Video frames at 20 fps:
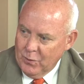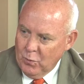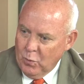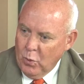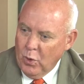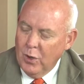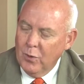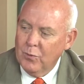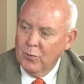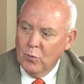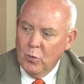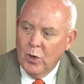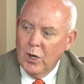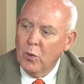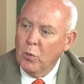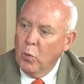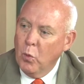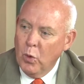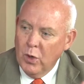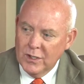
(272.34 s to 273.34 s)
What
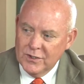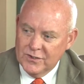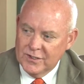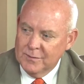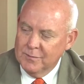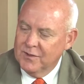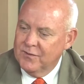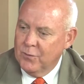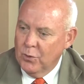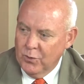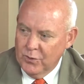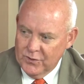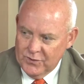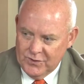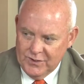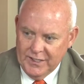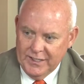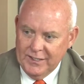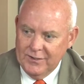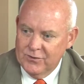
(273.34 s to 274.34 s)
what was it before the
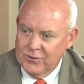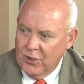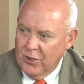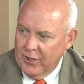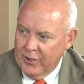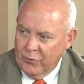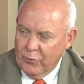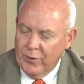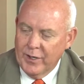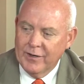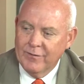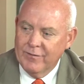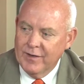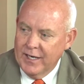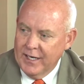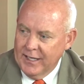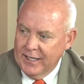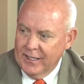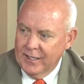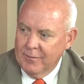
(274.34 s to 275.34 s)
city started
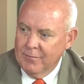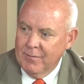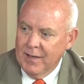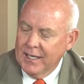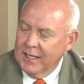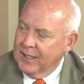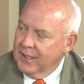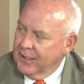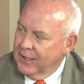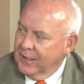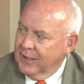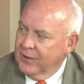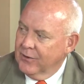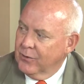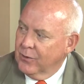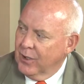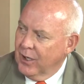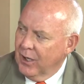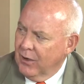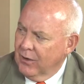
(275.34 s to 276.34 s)
renovating it and making it
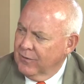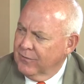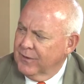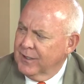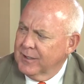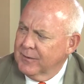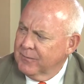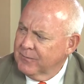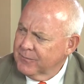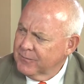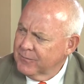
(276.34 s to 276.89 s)
into a Hall of Fame?